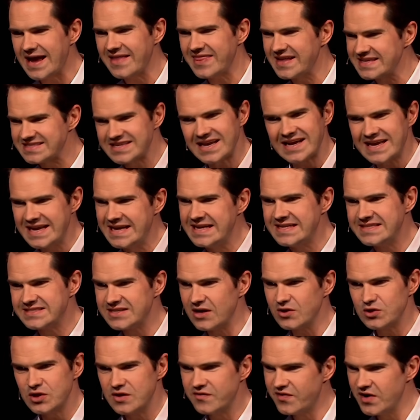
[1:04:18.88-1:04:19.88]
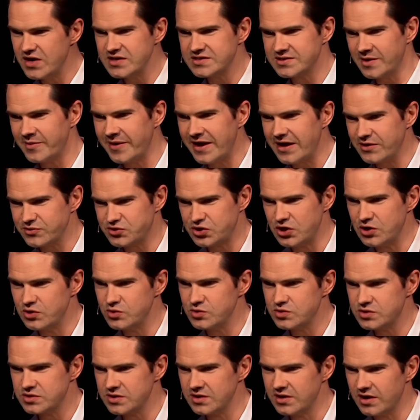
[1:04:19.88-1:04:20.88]
that's like an insult you've heard someone else
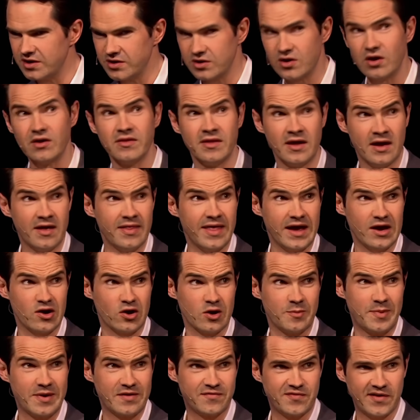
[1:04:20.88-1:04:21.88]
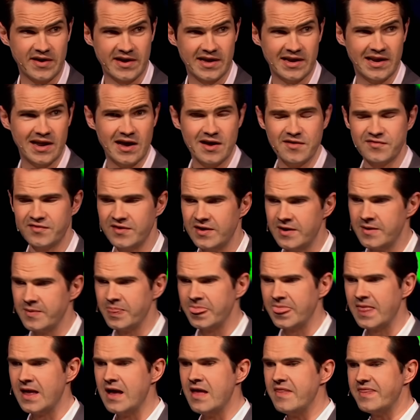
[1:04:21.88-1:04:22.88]
use. And you've gone, I got a big fucking laugh.
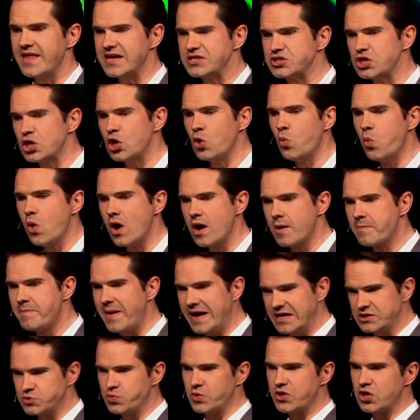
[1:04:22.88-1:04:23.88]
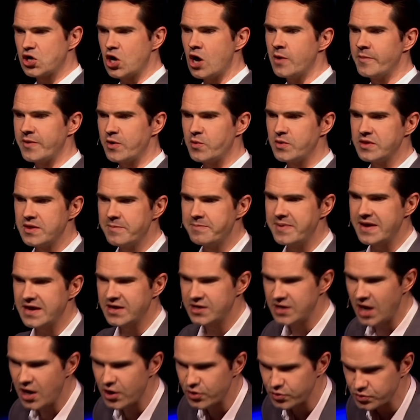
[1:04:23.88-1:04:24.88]
That's going to work best with a comic with a
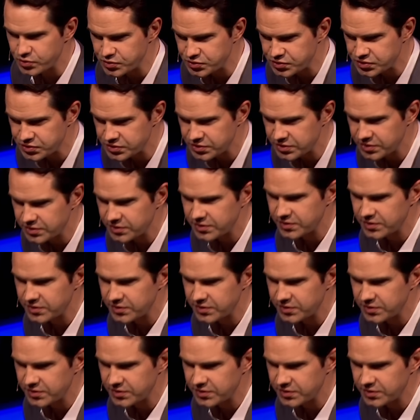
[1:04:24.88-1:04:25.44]
big nose.